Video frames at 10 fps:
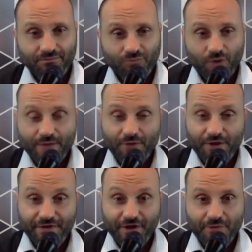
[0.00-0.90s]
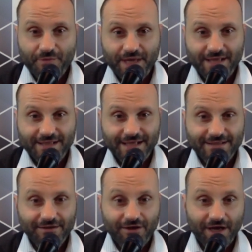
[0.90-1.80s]
where my therapy has
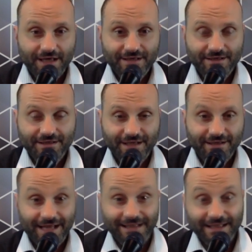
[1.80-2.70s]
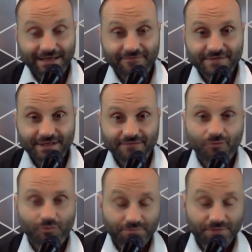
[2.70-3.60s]
lied and lives and
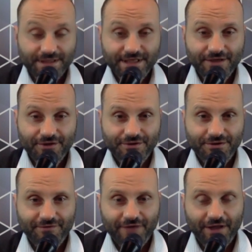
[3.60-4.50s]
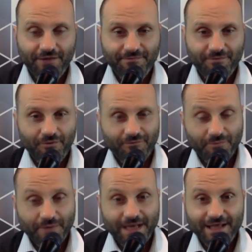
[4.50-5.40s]
will continue to develop for
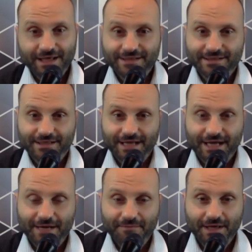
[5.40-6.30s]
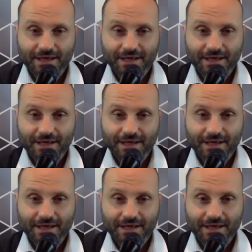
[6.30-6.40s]
many years to come,